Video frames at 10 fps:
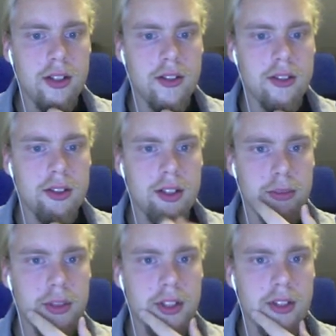I'm going to
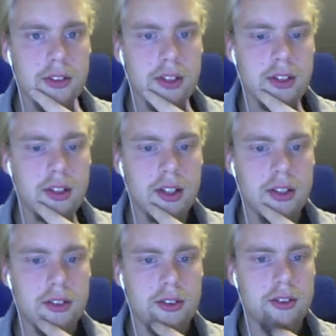place it, I
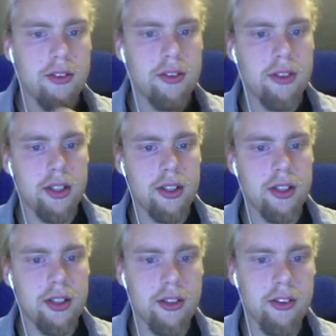don't know,
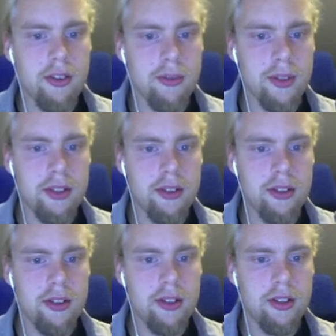here somewhere.
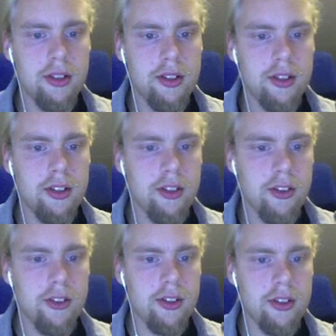This
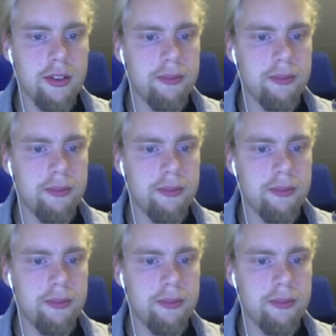is good.